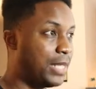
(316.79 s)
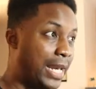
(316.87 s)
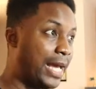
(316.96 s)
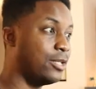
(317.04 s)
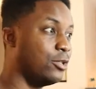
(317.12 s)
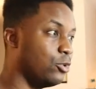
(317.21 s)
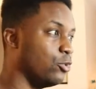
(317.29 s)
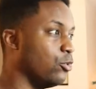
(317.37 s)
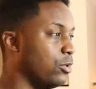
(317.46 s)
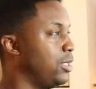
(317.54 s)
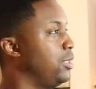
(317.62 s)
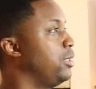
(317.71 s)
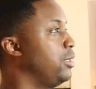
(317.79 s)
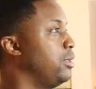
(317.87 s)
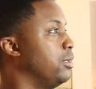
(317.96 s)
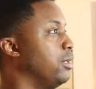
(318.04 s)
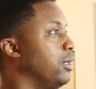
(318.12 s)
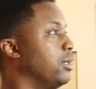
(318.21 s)
that I do
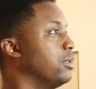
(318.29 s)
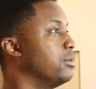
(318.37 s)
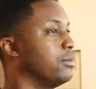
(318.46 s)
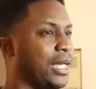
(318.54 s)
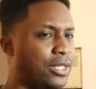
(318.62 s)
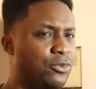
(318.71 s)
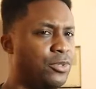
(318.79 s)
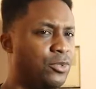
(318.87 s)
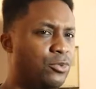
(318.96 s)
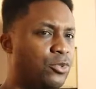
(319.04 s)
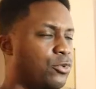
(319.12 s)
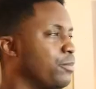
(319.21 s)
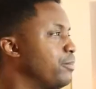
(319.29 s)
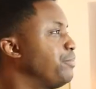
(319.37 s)
YouTube.